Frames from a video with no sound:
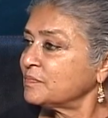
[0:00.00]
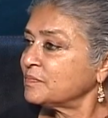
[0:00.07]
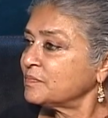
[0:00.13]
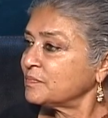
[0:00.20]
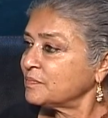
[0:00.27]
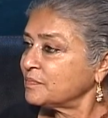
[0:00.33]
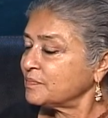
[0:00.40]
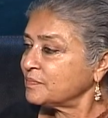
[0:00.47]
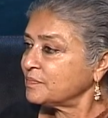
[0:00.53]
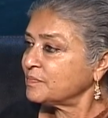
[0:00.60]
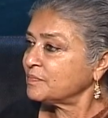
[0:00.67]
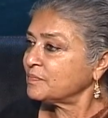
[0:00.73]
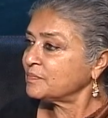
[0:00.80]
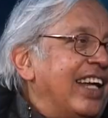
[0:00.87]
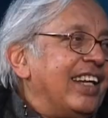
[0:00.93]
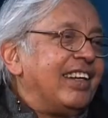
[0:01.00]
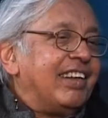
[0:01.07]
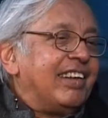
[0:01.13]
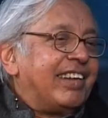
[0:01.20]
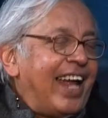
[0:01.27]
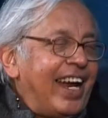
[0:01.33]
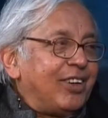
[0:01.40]
And
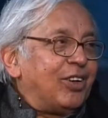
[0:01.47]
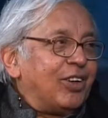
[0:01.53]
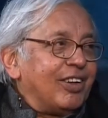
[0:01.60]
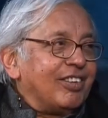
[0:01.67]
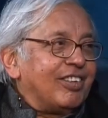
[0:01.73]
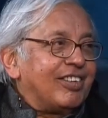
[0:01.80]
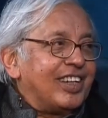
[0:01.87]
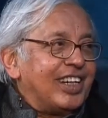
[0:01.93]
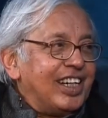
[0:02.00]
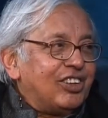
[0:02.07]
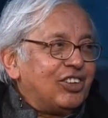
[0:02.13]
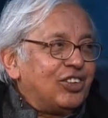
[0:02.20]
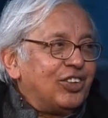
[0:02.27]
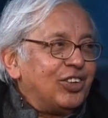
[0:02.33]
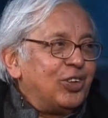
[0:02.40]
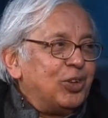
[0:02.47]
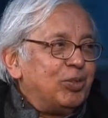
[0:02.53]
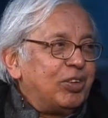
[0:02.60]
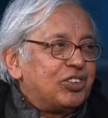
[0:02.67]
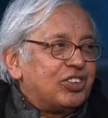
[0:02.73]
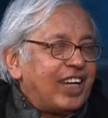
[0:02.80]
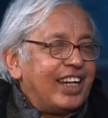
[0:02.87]
that search for home
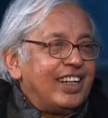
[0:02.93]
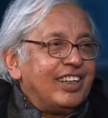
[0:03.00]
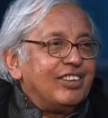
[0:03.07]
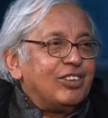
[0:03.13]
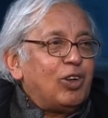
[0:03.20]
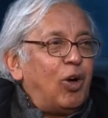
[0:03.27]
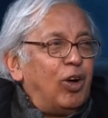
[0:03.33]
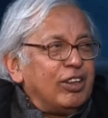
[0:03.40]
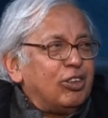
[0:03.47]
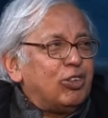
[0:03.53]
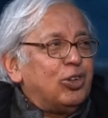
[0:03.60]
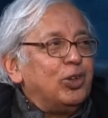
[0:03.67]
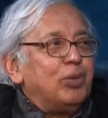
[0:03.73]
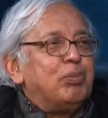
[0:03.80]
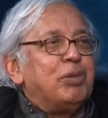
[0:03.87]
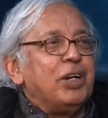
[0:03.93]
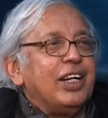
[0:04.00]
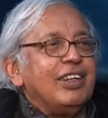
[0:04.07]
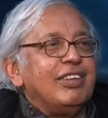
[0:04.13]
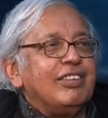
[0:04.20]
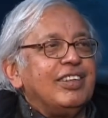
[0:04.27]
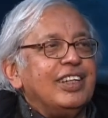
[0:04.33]
of silence also
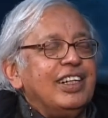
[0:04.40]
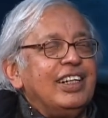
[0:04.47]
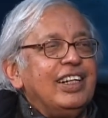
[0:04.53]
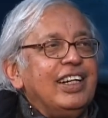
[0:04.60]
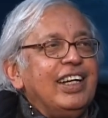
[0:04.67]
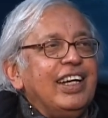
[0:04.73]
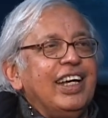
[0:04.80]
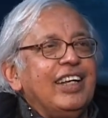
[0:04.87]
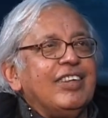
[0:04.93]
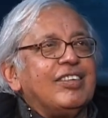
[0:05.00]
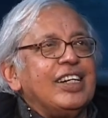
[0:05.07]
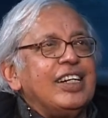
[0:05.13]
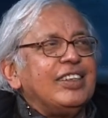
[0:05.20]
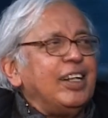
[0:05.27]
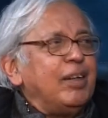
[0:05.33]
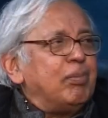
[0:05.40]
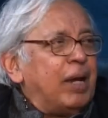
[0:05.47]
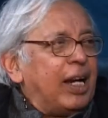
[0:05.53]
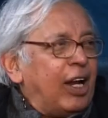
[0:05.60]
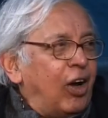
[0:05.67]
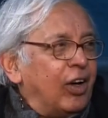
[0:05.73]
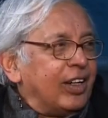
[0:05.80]
brings a certain
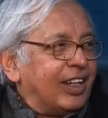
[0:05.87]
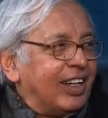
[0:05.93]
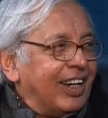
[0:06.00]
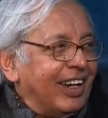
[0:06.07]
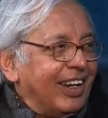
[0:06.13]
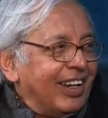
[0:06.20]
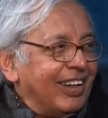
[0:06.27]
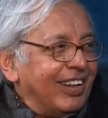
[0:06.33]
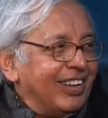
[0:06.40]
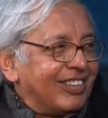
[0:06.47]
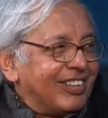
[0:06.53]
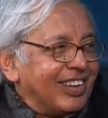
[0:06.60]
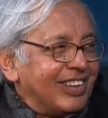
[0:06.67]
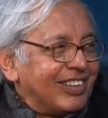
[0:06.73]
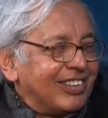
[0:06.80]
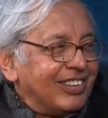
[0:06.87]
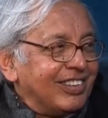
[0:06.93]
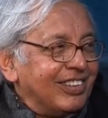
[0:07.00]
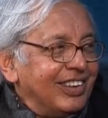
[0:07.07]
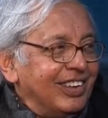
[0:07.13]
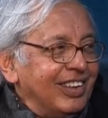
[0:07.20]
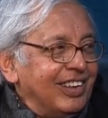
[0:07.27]
melancholy, a
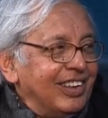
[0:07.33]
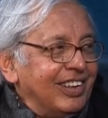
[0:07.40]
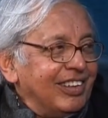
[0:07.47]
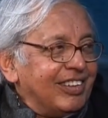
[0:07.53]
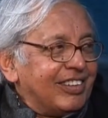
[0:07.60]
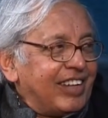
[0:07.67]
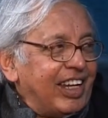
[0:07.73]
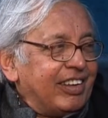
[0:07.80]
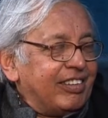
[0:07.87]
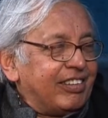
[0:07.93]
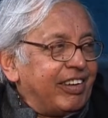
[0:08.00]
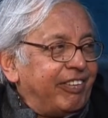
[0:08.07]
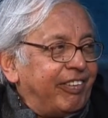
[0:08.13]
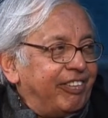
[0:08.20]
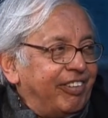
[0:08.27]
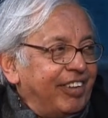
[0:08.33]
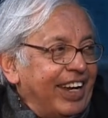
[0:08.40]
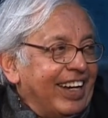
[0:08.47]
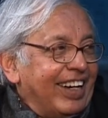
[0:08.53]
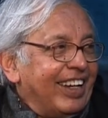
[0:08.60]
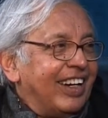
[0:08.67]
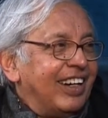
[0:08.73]
certain sense of
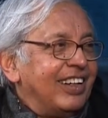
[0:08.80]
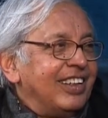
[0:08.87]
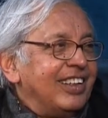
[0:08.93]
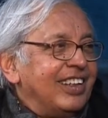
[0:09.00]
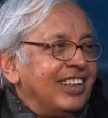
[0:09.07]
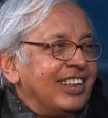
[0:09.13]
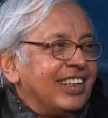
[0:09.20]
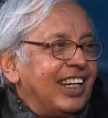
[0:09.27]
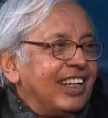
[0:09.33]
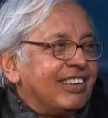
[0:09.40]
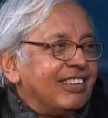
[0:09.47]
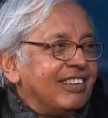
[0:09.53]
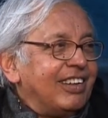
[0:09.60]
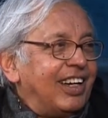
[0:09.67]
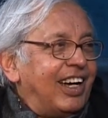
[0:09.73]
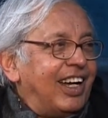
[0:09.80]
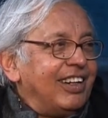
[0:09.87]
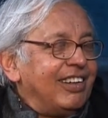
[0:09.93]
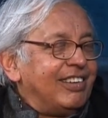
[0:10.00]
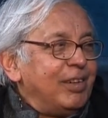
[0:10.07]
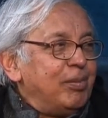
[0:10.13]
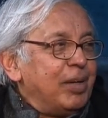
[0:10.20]
failure, that
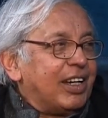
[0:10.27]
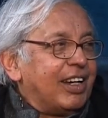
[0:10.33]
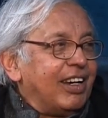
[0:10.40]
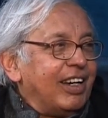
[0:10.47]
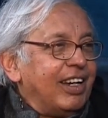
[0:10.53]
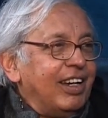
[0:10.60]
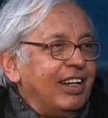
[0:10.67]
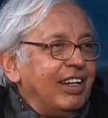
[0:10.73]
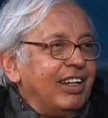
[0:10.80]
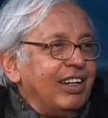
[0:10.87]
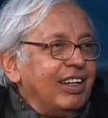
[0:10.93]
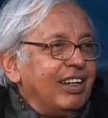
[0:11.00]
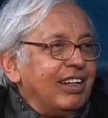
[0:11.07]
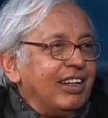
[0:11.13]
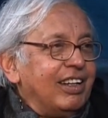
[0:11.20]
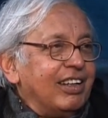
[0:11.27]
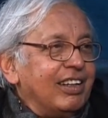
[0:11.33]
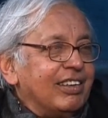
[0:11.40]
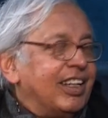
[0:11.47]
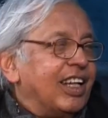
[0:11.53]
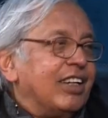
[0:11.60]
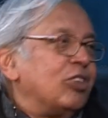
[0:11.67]
ultimately
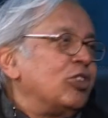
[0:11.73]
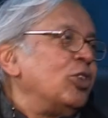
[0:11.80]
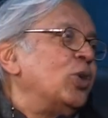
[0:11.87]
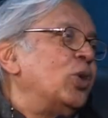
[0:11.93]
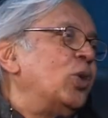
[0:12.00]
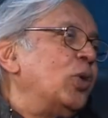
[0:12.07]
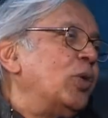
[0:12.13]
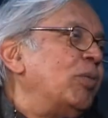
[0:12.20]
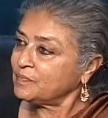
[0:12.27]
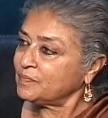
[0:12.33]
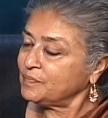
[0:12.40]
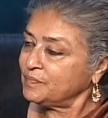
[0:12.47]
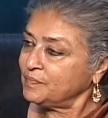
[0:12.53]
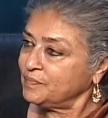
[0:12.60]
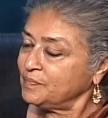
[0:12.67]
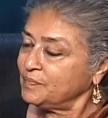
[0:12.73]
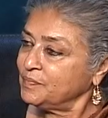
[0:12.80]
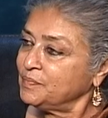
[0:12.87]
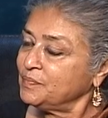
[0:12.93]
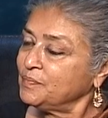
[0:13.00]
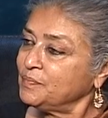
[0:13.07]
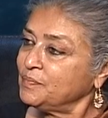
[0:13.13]
there is no home,
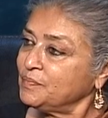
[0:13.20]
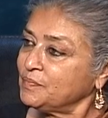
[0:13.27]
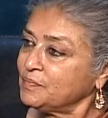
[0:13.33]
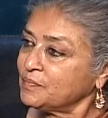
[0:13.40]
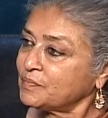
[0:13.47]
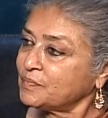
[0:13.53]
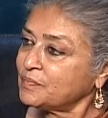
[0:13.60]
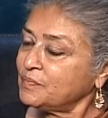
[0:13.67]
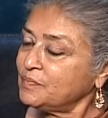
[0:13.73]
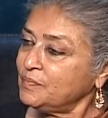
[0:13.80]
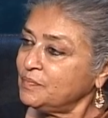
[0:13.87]
that ultimately